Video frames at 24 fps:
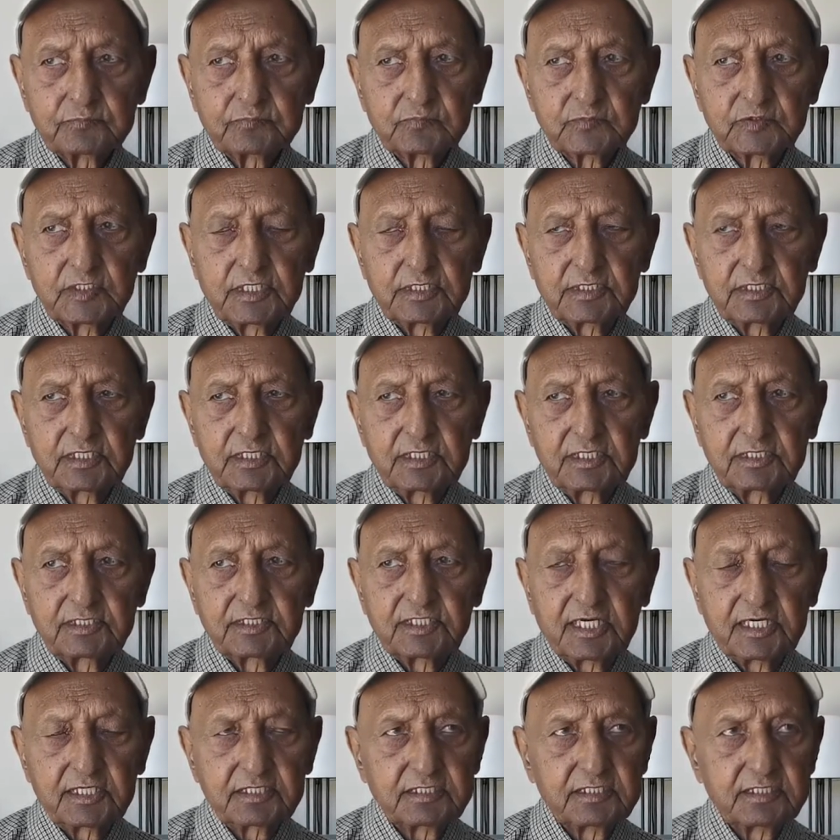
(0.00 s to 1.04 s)
and he
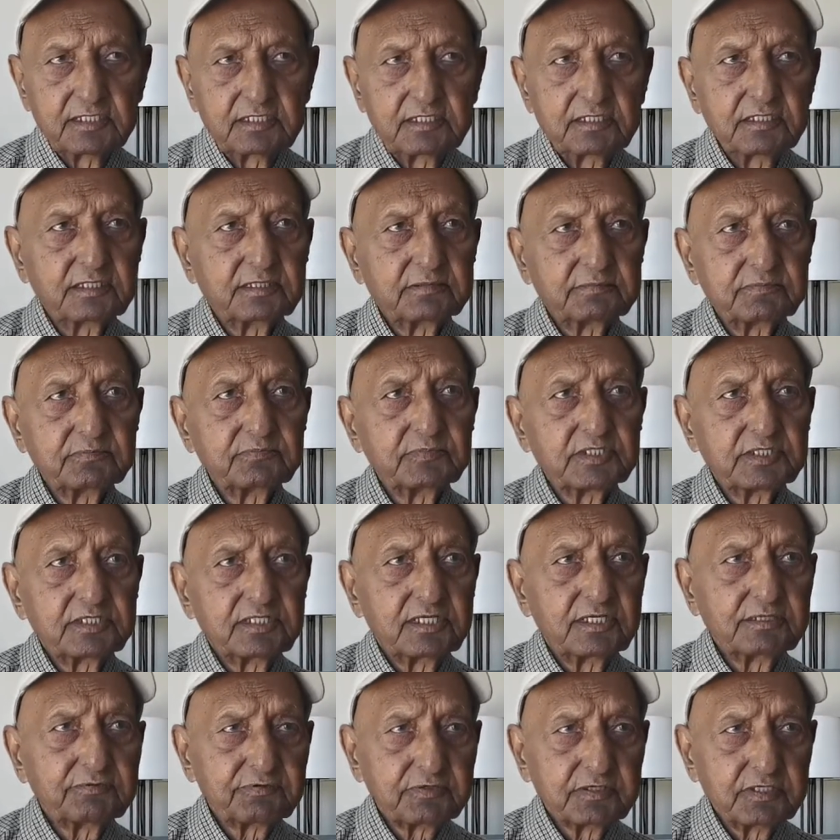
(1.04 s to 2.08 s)
chatted
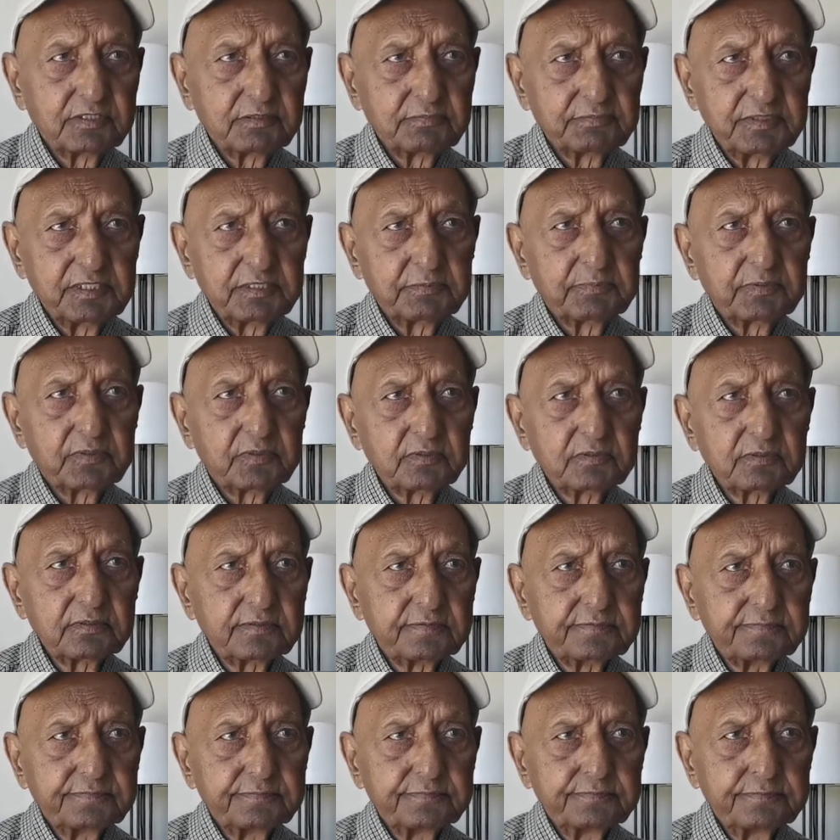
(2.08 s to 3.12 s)
with different people
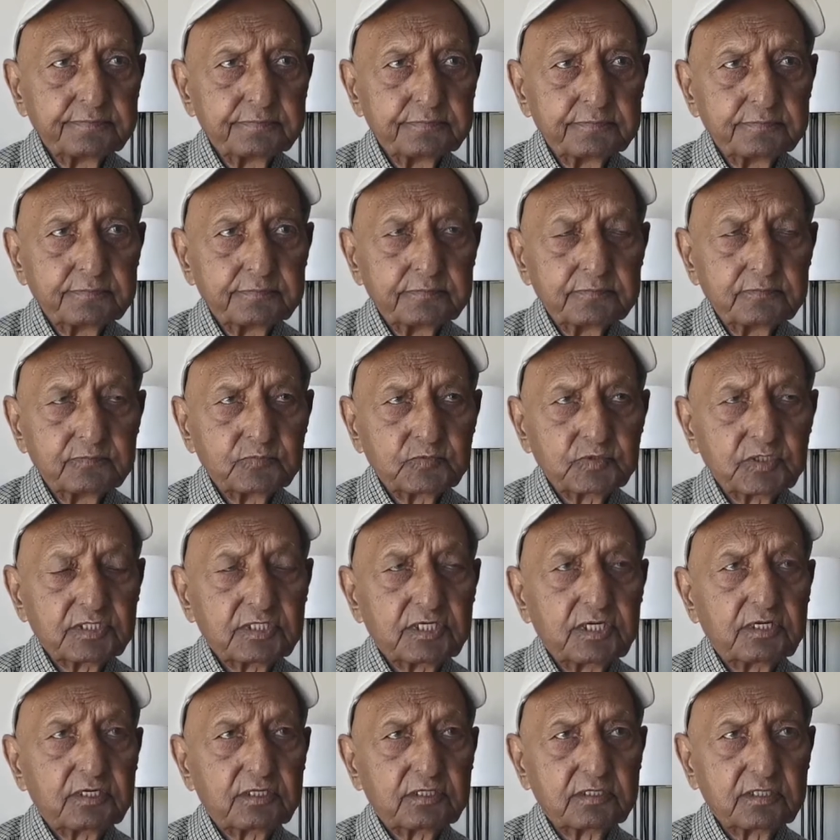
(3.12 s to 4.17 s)

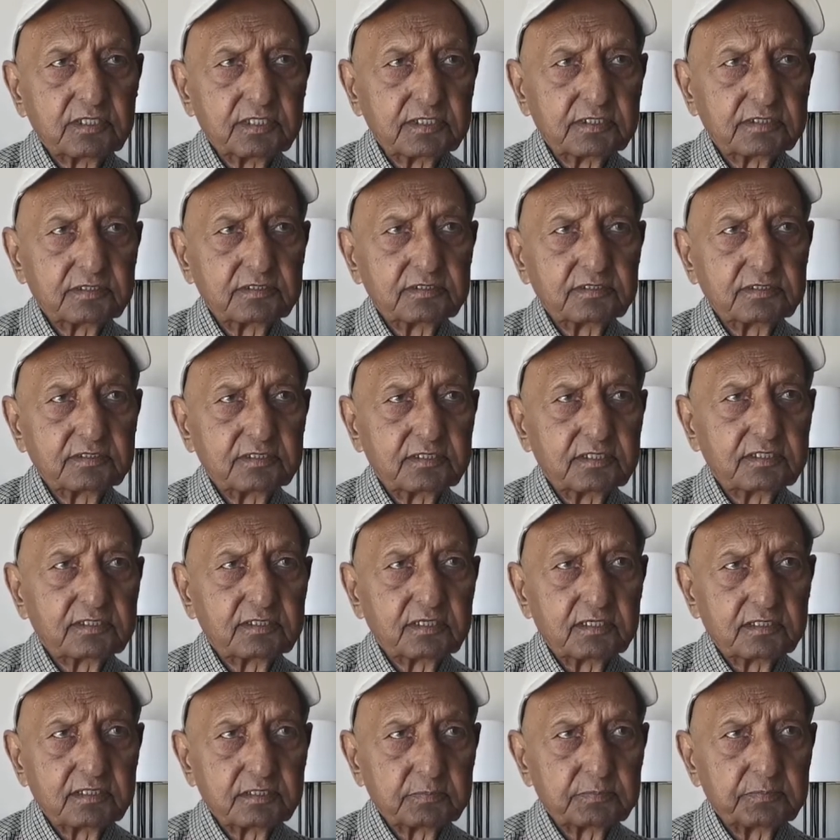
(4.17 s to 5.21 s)
regarding the
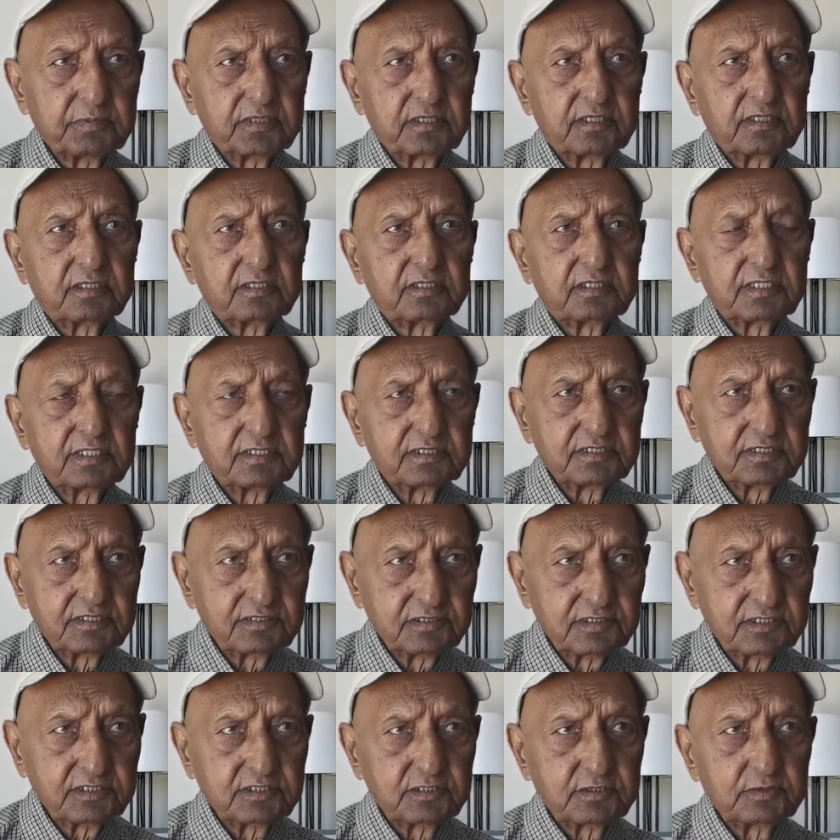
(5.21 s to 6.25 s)
color bar and the
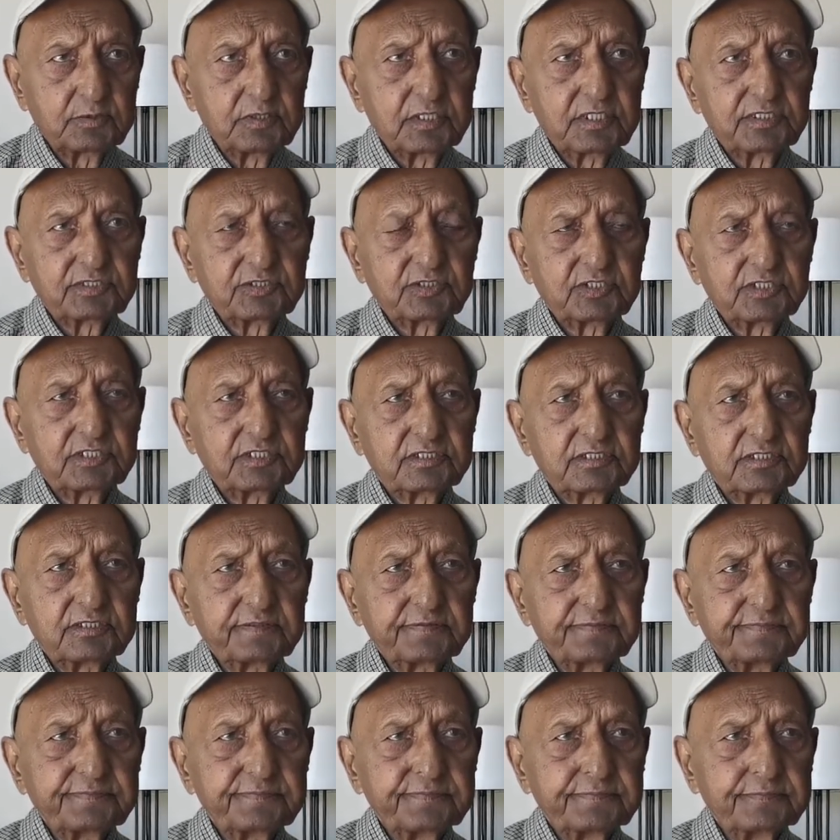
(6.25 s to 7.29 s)
situation
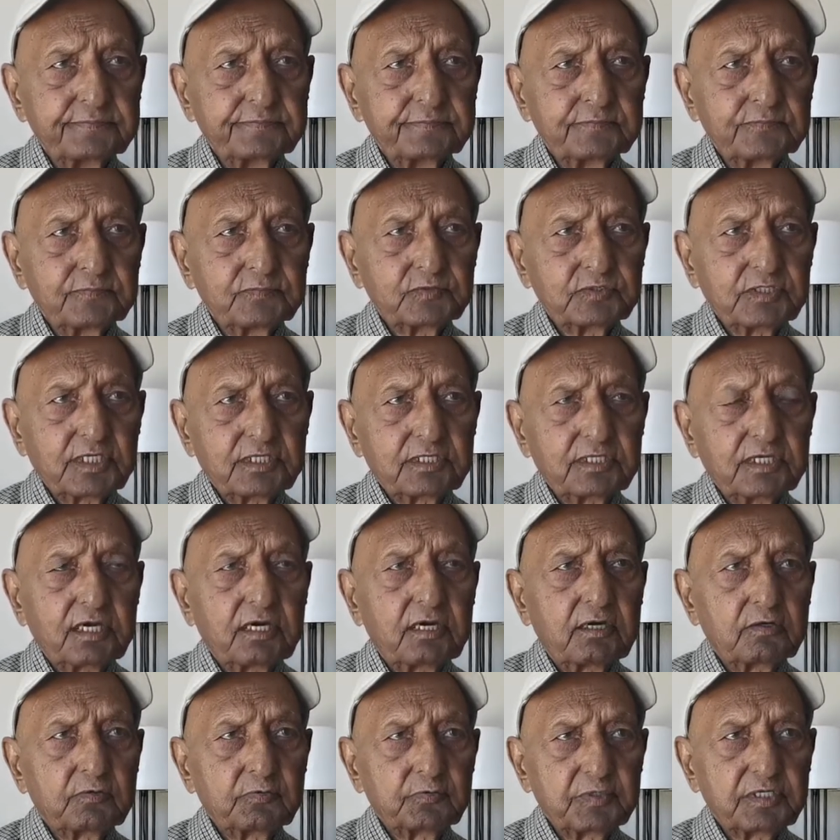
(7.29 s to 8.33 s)
and
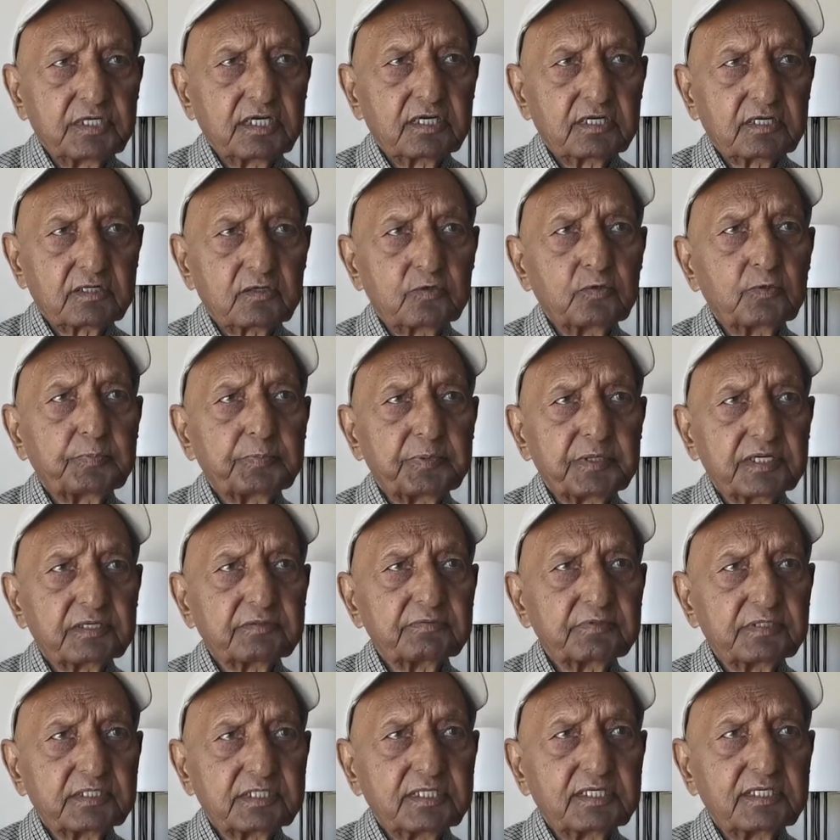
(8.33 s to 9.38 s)
how we are coping
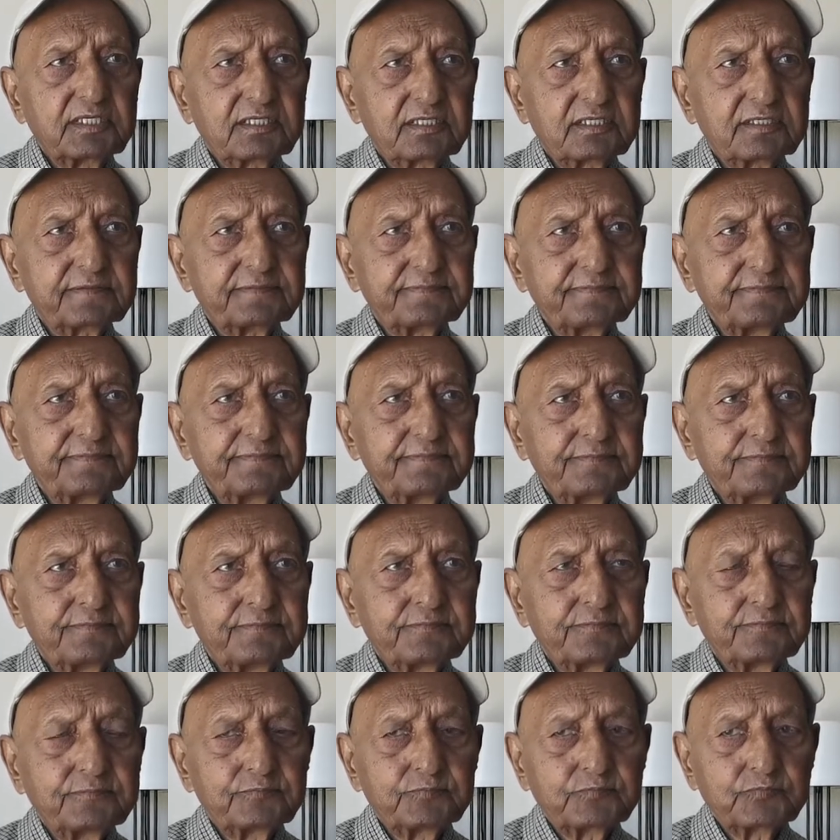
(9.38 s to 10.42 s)
with it.
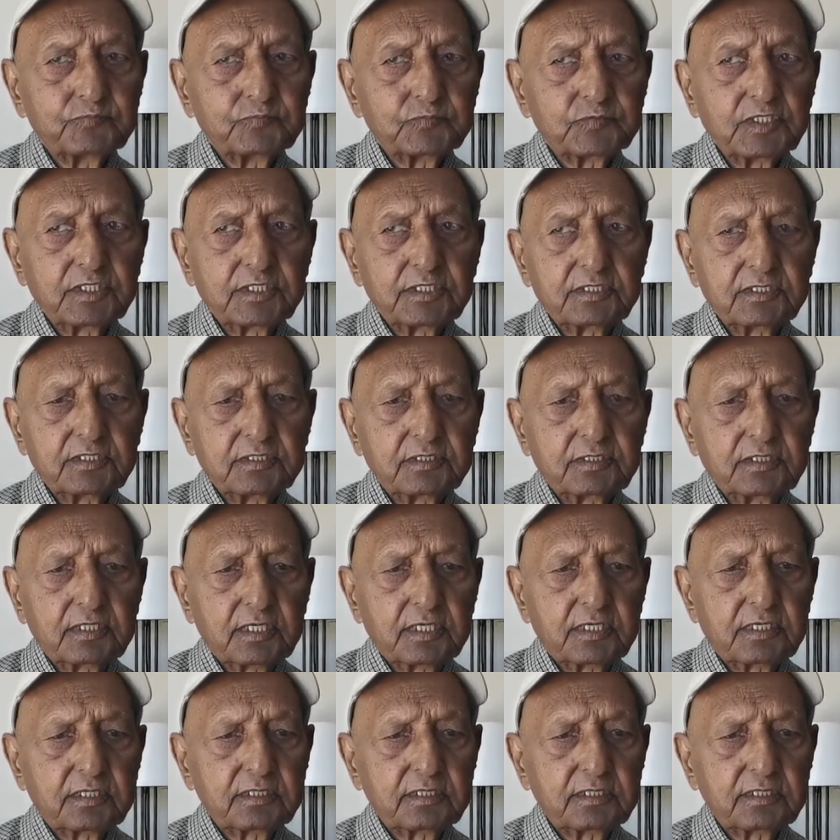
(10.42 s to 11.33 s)
And